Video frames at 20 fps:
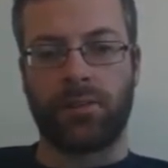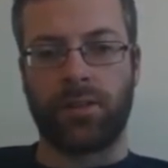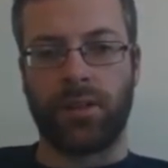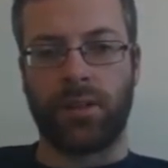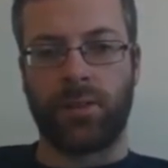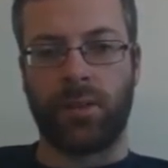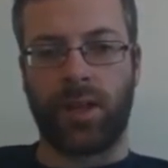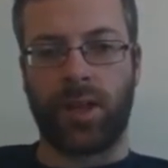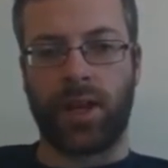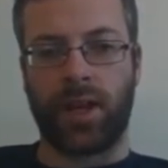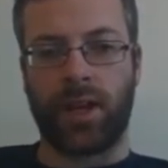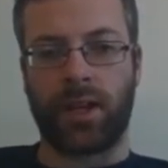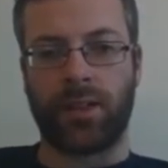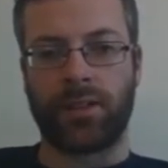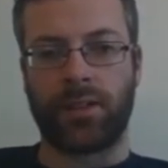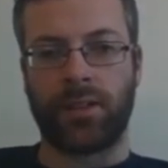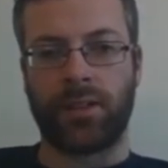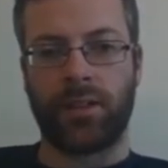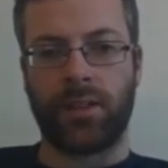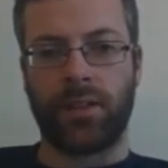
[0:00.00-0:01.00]
Well, I add
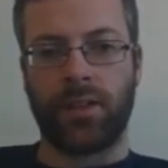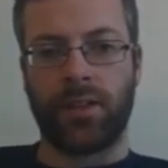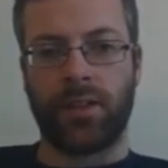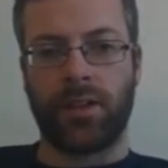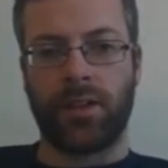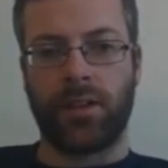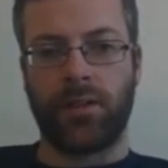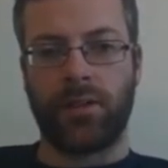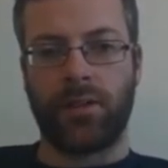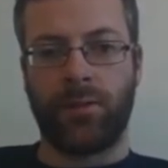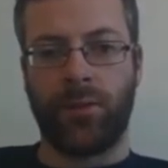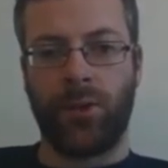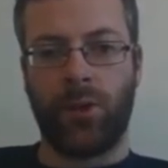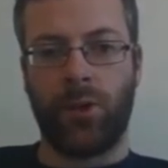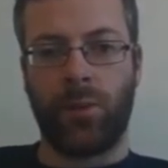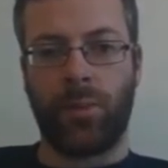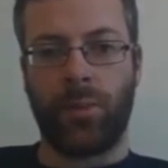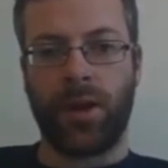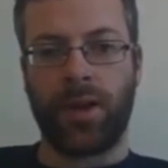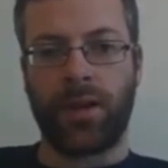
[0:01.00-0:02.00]

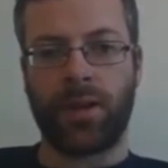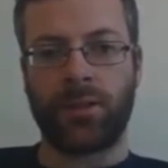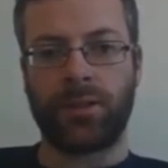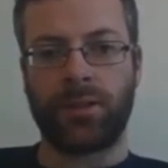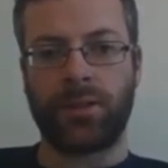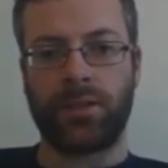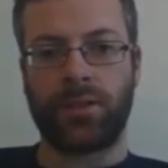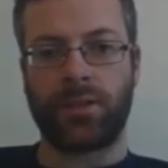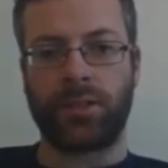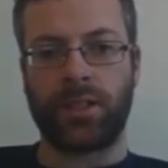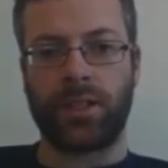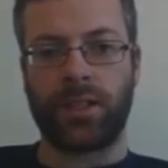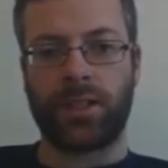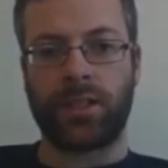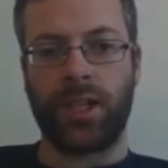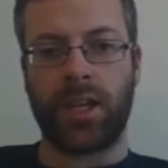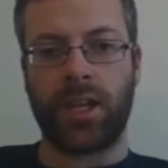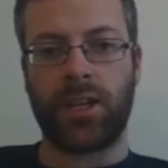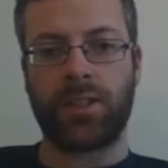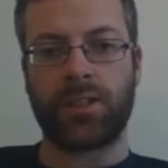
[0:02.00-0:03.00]
£4. So the
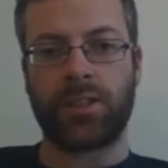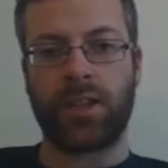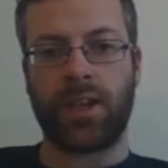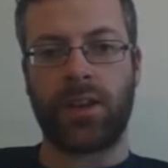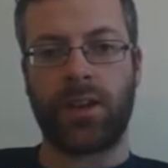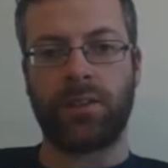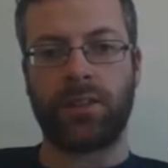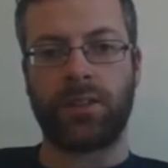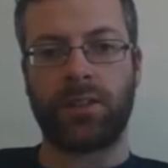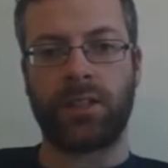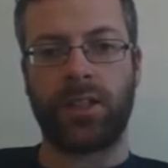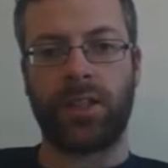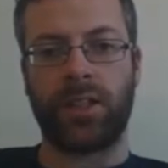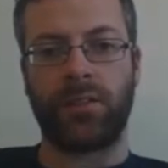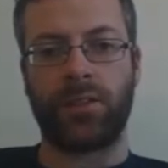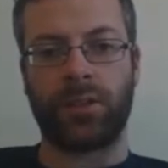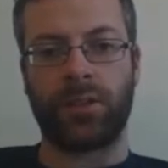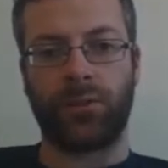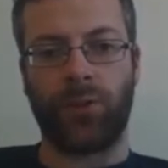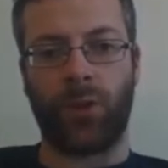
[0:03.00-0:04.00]
change that I
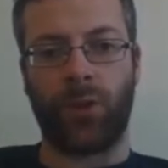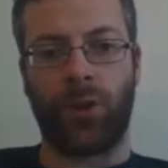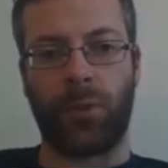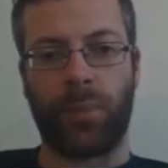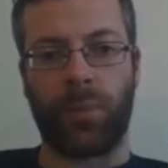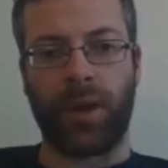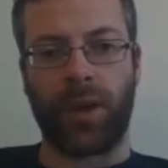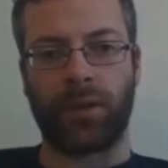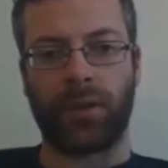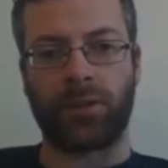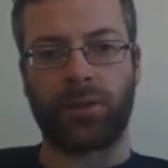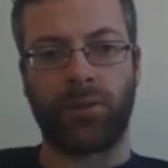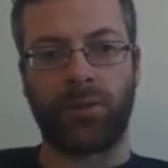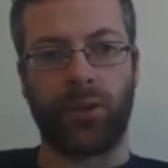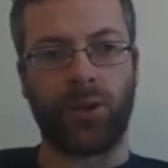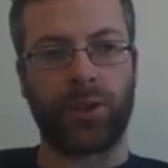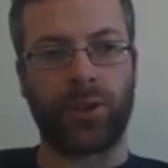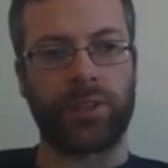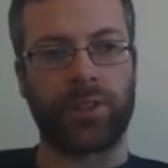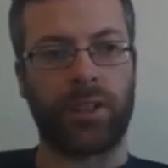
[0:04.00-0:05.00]
receive is
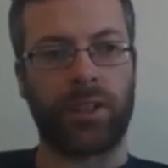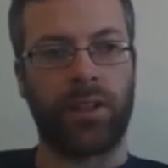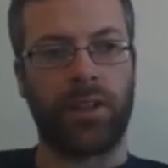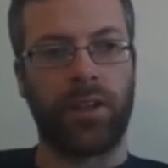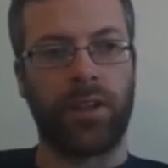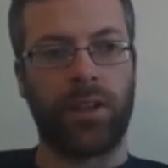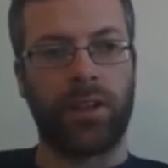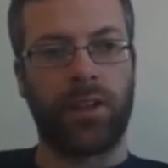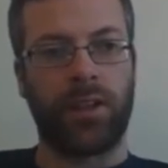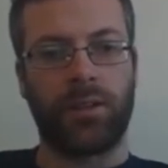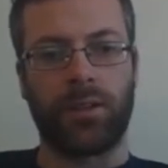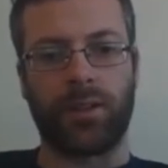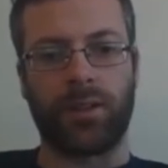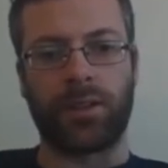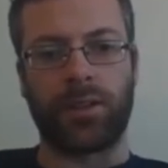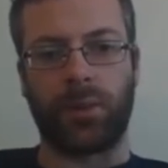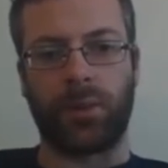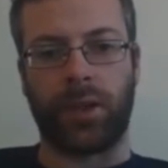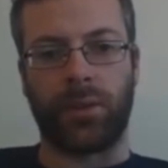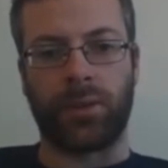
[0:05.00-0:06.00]
£4.40, which
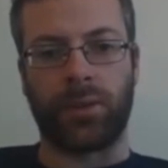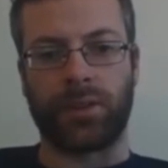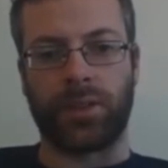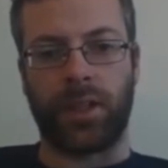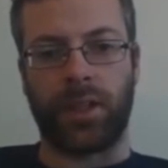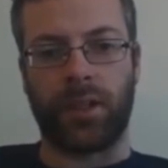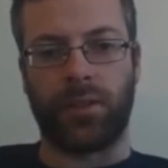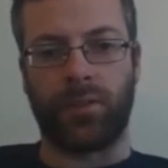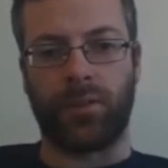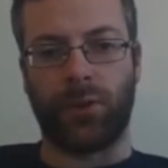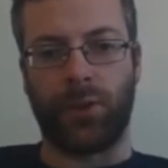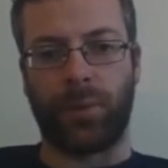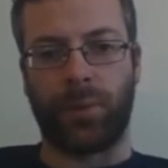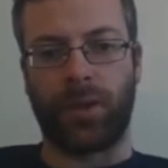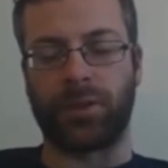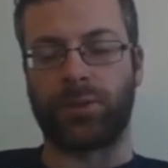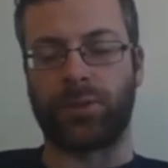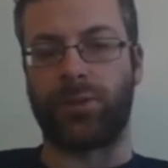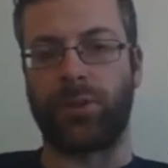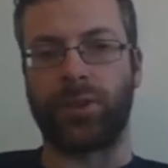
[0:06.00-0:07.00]
is what it was here,
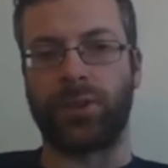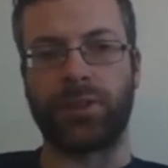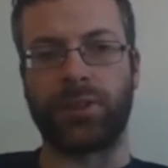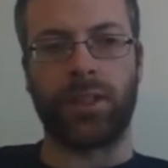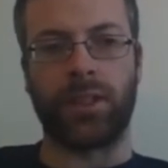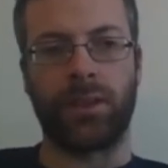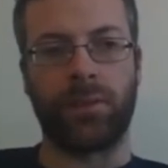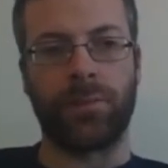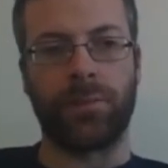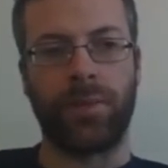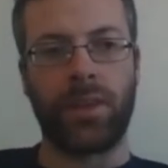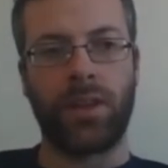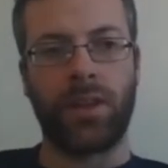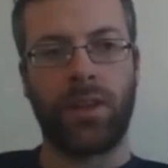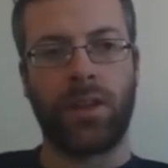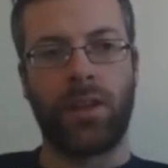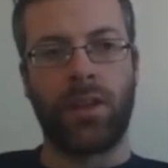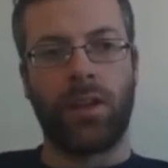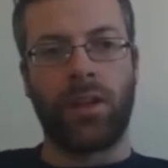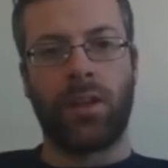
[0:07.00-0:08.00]
£4.40.
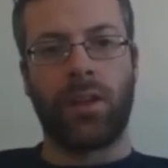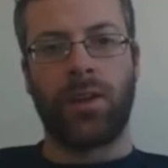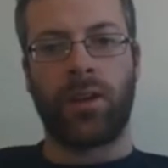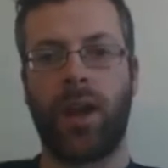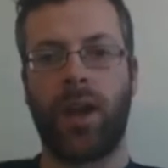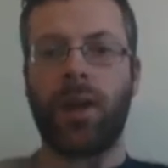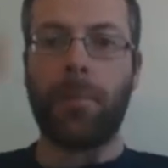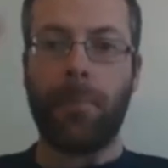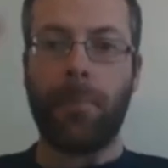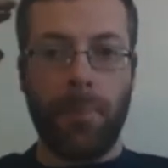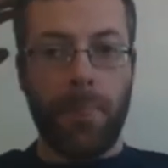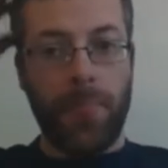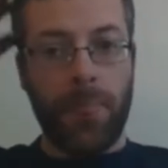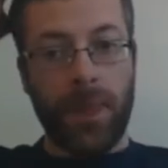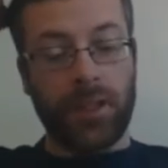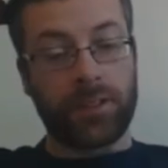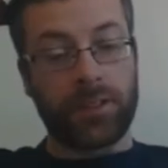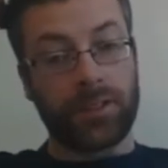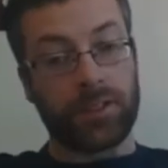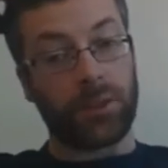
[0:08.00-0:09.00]
Okay,
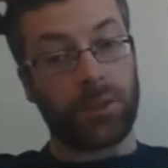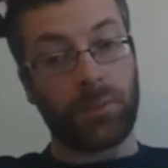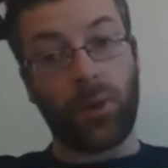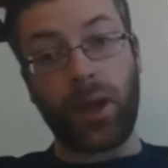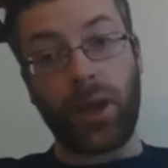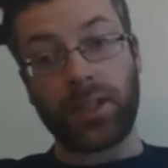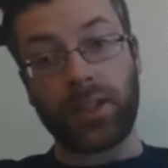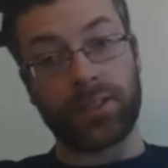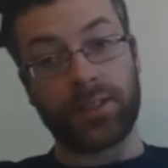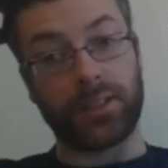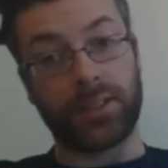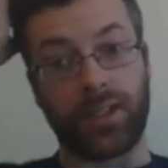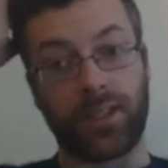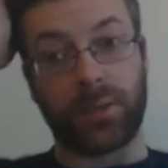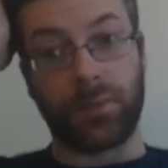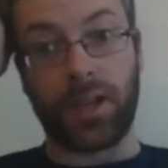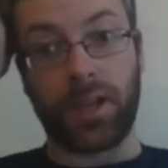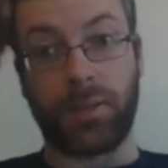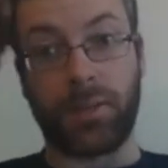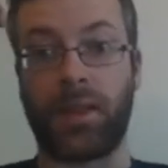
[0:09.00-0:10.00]
so some questions are going to
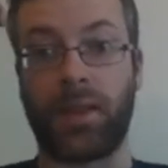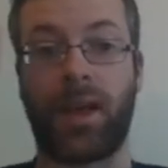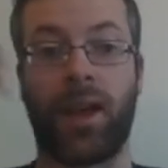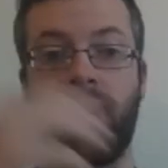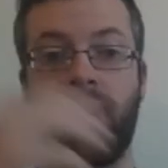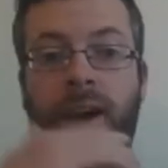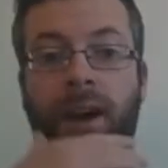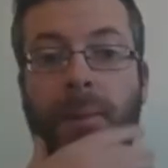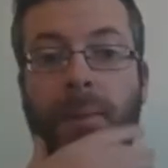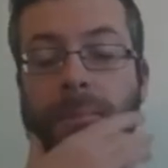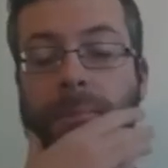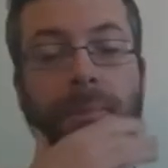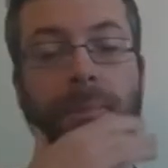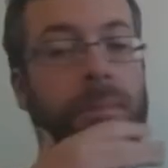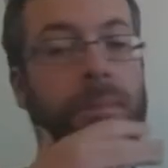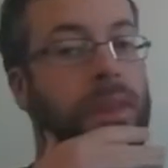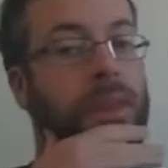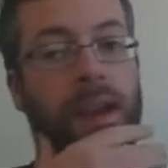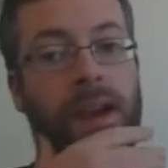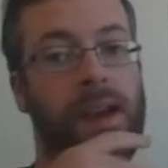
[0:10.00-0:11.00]
be a bit like
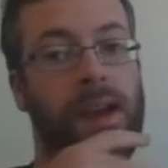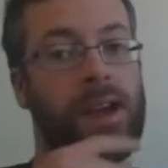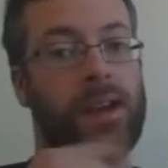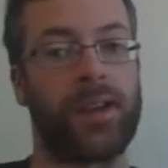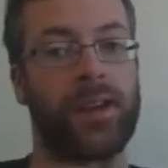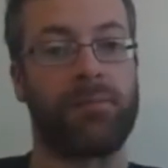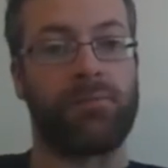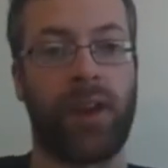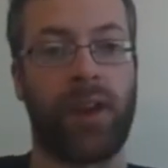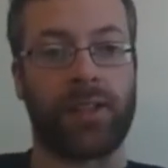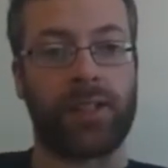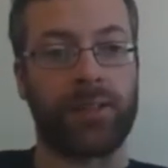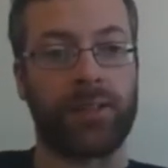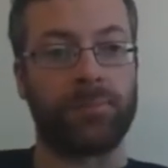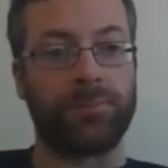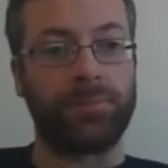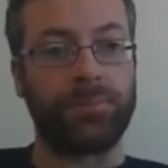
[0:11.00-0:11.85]
that in Ready.